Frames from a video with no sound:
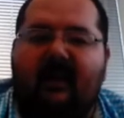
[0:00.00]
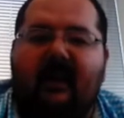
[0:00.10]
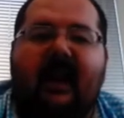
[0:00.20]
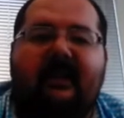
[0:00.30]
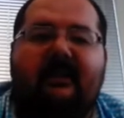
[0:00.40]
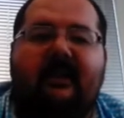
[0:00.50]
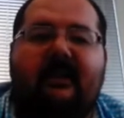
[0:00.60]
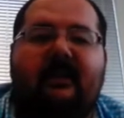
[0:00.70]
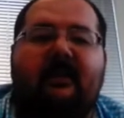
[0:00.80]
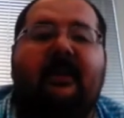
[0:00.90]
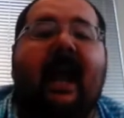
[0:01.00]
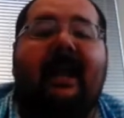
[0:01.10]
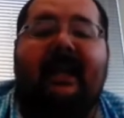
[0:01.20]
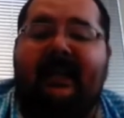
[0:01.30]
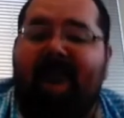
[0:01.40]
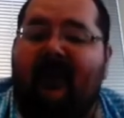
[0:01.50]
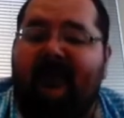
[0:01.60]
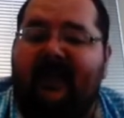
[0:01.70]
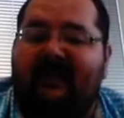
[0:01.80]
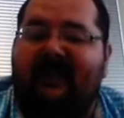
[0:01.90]
Then you can add in if you have
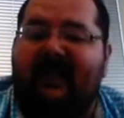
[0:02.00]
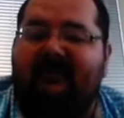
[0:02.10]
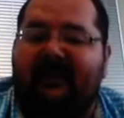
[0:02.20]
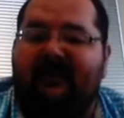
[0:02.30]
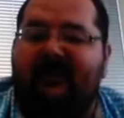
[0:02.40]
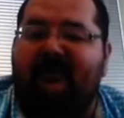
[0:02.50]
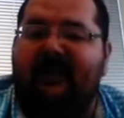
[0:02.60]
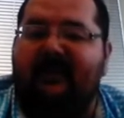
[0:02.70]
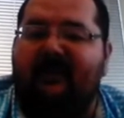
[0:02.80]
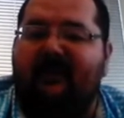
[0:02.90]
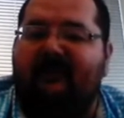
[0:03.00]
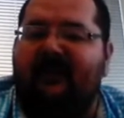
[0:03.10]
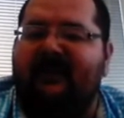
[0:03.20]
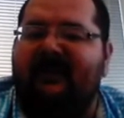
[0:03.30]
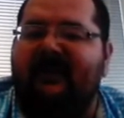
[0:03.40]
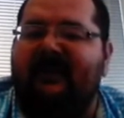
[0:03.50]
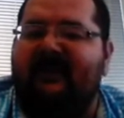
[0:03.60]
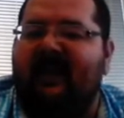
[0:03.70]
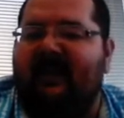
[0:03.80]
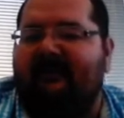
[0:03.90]
any accessories on the vehicle. For instance,
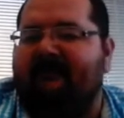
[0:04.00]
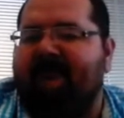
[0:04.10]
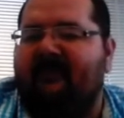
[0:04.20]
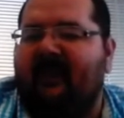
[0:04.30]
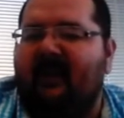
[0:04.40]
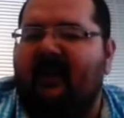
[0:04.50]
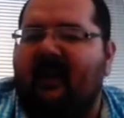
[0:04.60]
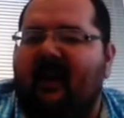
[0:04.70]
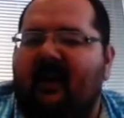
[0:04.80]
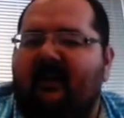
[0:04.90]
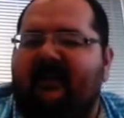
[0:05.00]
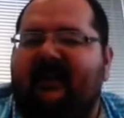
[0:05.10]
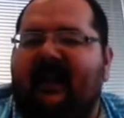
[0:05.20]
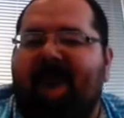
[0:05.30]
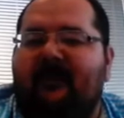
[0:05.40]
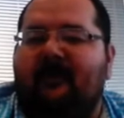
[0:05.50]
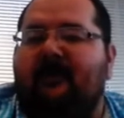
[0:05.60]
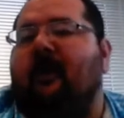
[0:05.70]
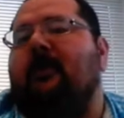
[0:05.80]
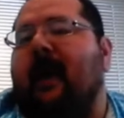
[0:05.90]
let's say if you
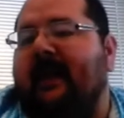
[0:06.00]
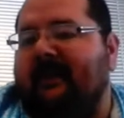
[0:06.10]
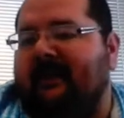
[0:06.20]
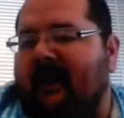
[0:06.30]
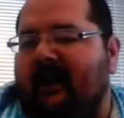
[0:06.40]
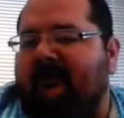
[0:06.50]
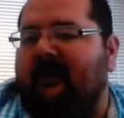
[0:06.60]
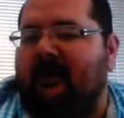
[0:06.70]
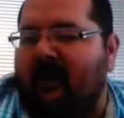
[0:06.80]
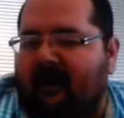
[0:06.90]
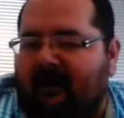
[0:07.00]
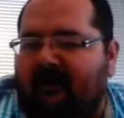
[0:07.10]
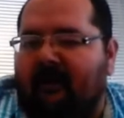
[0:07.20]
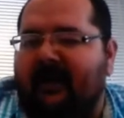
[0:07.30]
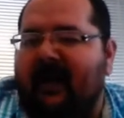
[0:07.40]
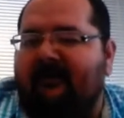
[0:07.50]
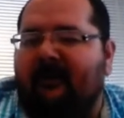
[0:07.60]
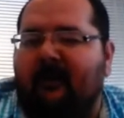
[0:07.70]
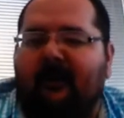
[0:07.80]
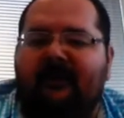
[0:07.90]
added a grill guard or whatever,
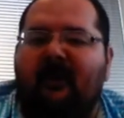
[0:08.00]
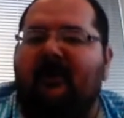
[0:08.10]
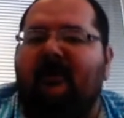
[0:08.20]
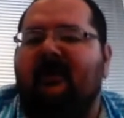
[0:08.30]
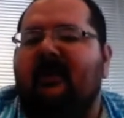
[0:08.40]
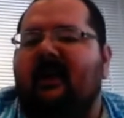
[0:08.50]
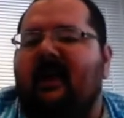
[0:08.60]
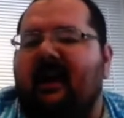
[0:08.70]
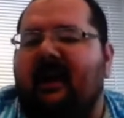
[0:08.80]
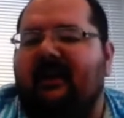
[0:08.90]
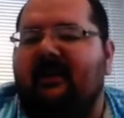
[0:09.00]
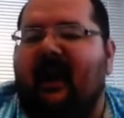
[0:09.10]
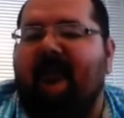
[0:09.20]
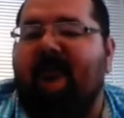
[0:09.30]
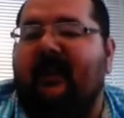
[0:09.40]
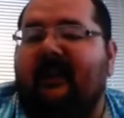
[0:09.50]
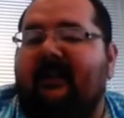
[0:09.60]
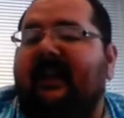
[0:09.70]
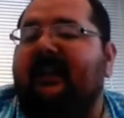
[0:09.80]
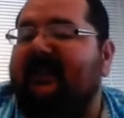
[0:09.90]
or if you have like a
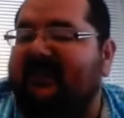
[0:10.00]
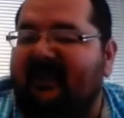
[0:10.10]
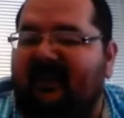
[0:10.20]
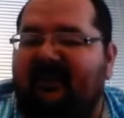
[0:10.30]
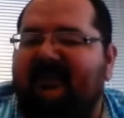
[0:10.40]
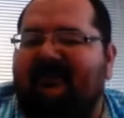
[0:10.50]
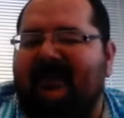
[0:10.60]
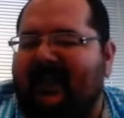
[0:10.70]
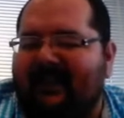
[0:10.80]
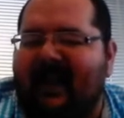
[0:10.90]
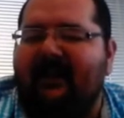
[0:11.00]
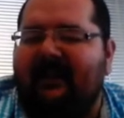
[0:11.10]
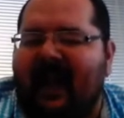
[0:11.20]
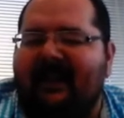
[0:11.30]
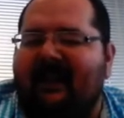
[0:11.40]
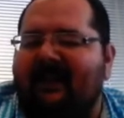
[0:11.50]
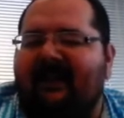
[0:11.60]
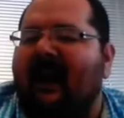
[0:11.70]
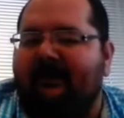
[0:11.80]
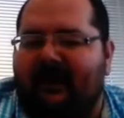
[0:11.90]
keyless start, something like that, you can add that in.
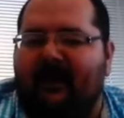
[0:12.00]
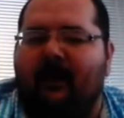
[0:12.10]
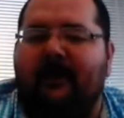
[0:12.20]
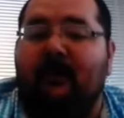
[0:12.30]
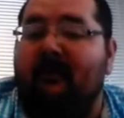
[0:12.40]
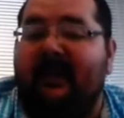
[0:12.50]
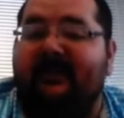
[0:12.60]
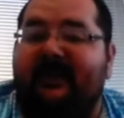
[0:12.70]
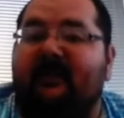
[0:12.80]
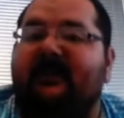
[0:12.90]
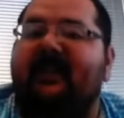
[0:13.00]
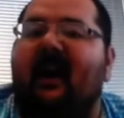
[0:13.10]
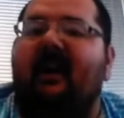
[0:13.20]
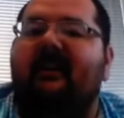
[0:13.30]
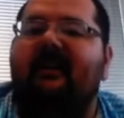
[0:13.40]
I'm not going to. Mine's still stock.